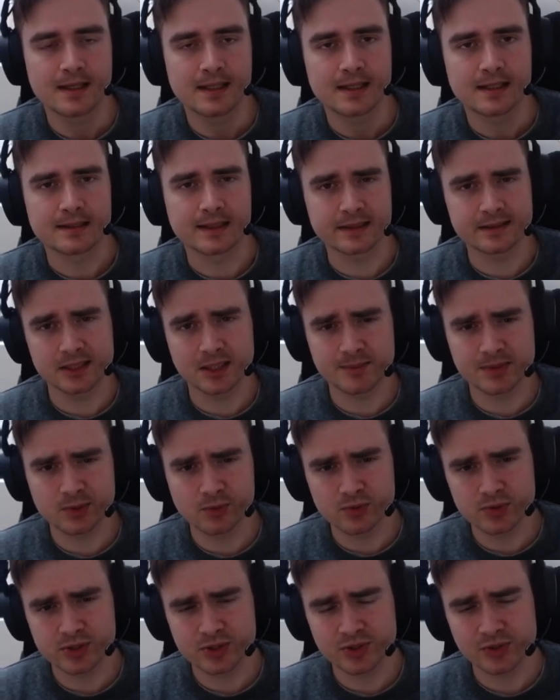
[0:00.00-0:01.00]
Next up is
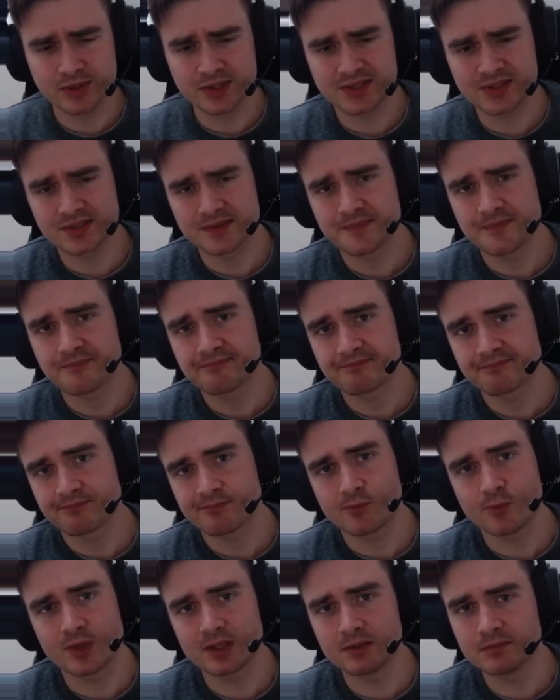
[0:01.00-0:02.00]
Crucial Choice.
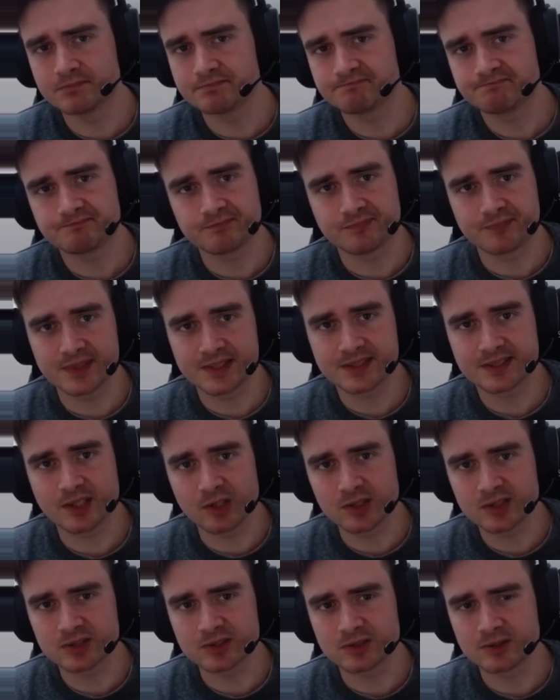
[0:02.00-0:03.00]
Well, this
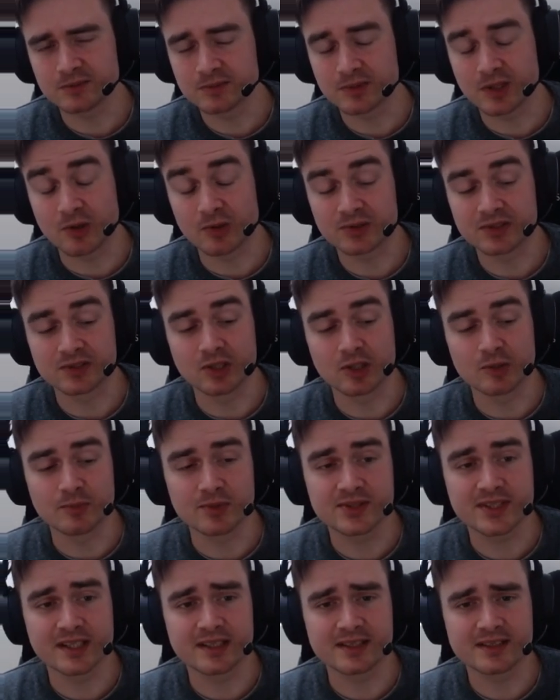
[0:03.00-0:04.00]
also goes in
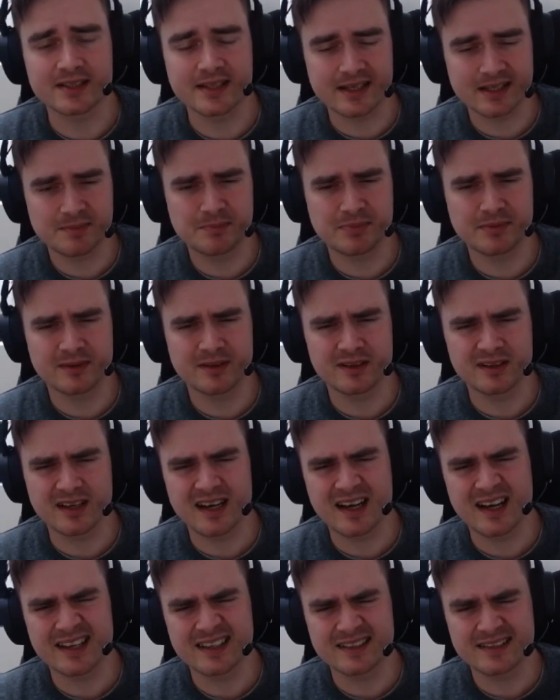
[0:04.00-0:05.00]
almost any deck, but
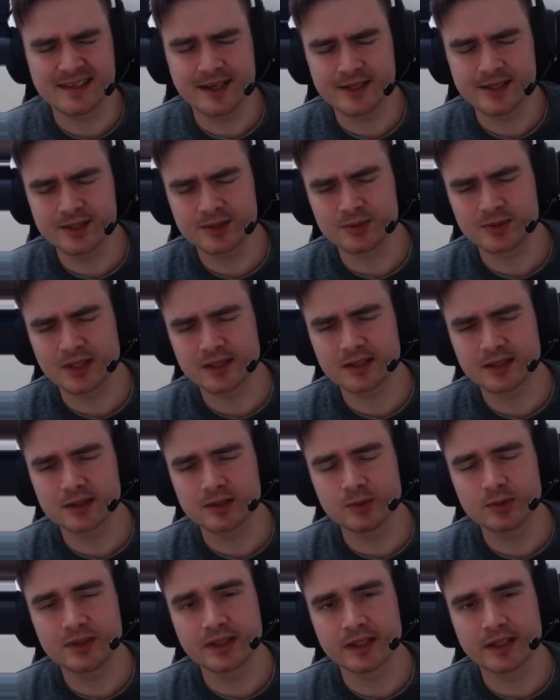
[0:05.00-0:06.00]
I tend to not
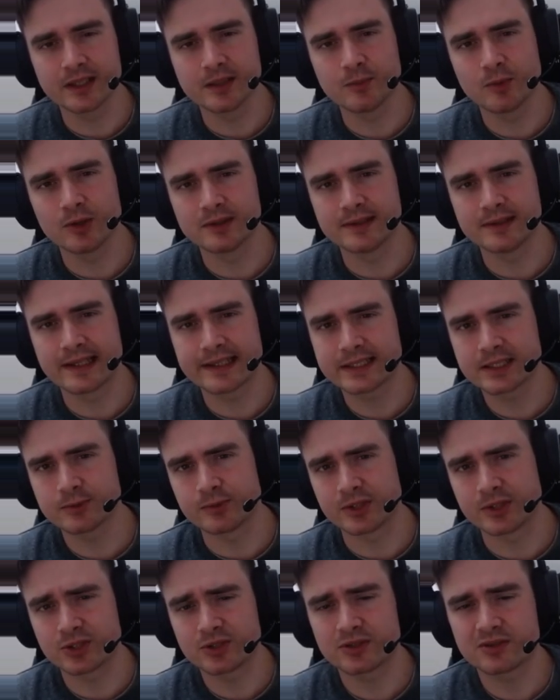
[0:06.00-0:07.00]
include it anymore in decks
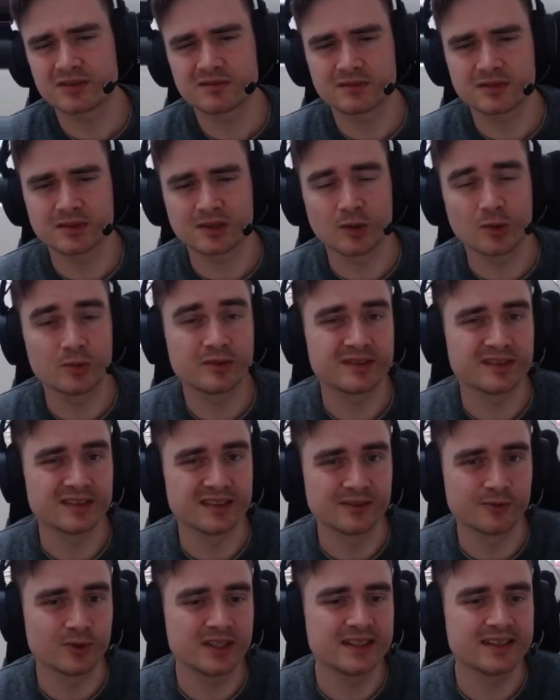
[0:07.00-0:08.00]
which don't
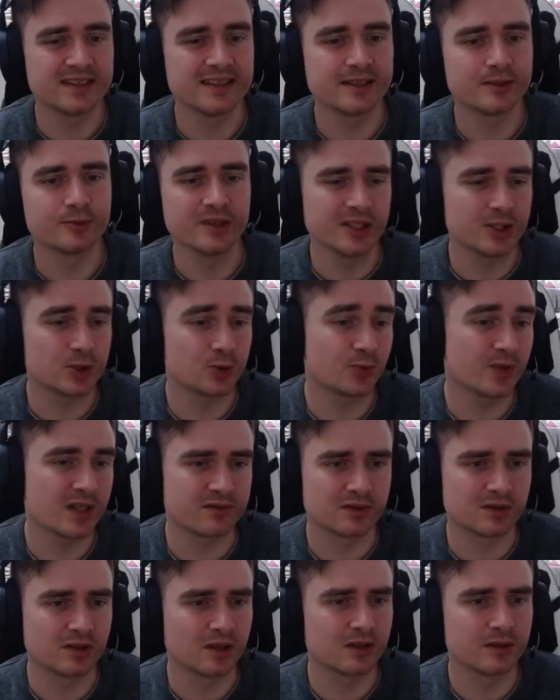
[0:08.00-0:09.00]
really need reach. We have
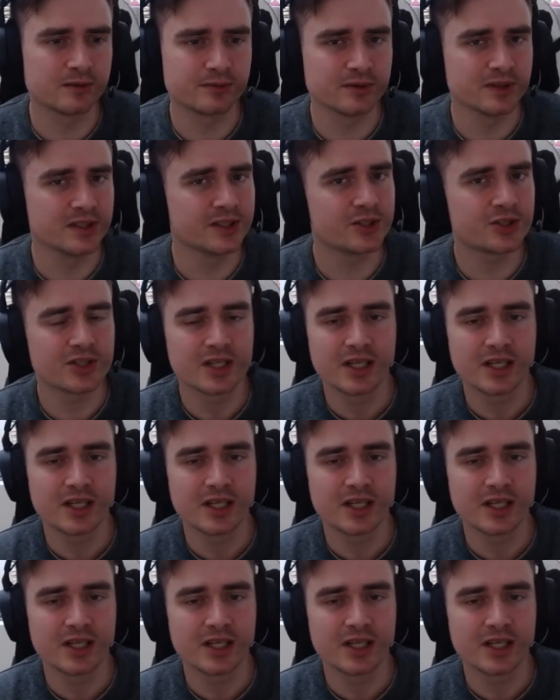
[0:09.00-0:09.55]
a lot of reach.